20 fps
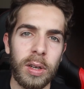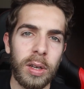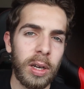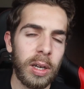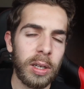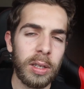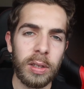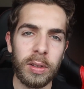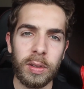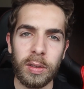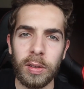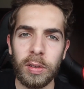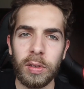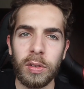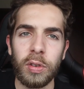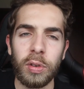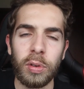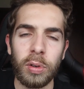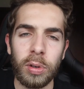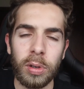and it's
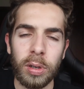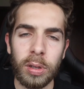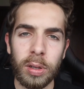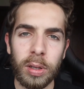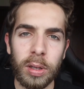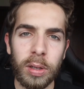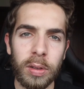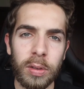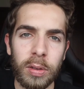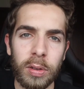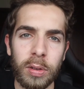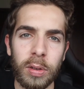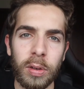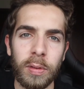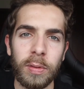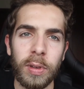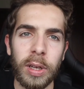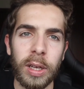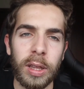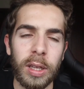insured and
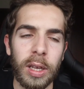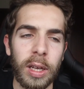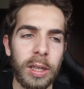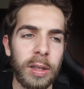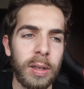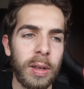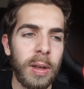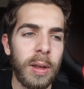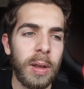stuff like that.